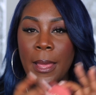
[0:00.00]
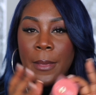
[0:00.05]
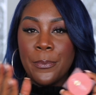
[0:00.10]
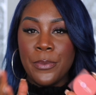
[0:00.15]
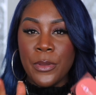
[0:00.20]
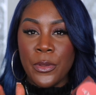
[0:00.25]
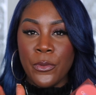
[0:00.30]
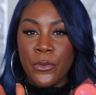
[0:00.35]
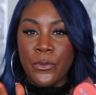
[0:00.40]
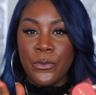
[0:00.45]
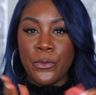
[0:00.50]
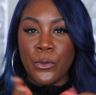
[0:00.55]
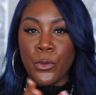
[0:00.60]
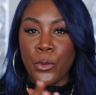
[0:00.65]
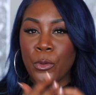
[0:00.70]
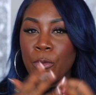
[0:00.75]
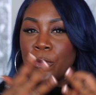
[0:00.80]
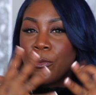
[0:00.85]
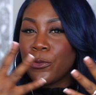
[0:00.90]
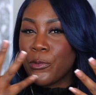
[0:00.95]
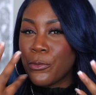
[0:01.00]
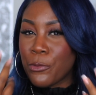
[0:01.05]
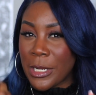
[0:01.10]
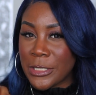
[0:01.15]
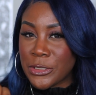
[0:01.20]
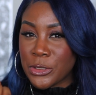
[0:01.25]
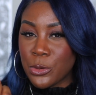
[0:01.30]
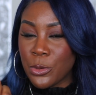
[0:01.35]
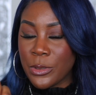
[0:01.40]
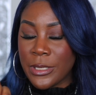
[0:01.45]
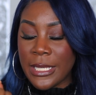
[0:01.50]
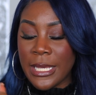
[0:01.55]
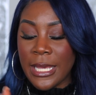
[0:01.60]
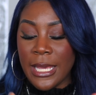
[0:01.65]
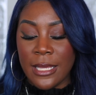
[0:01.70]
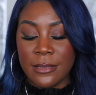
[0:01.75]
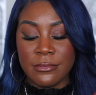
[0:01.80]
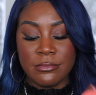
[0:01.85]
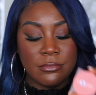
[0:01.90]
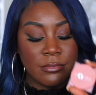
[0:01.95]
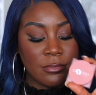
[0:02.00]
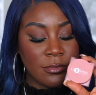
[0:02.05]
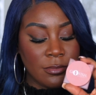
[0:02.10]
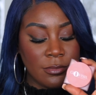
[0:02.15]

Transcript: beautiful, fresh looking.